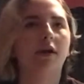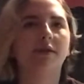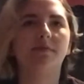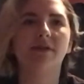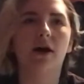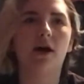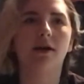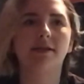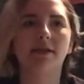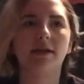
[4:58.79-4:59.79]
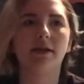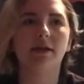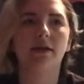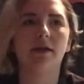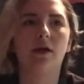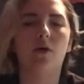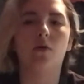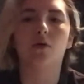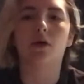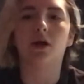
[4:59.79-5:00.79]
some hot tea,
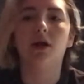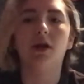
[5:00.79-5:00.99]
or,